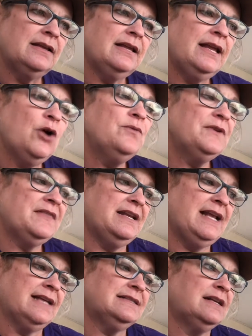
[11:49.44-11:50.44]
over the
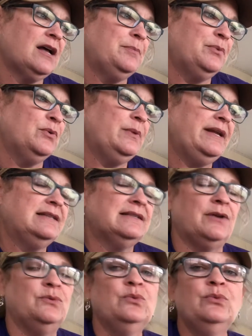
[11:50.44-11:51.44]
next couple weeks.
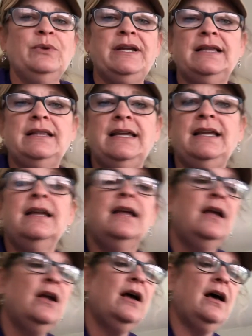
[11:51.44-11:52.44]
I really
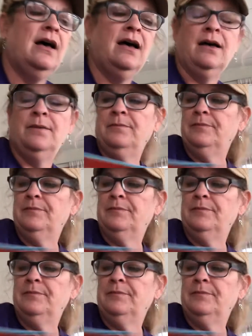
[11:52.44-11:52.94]
I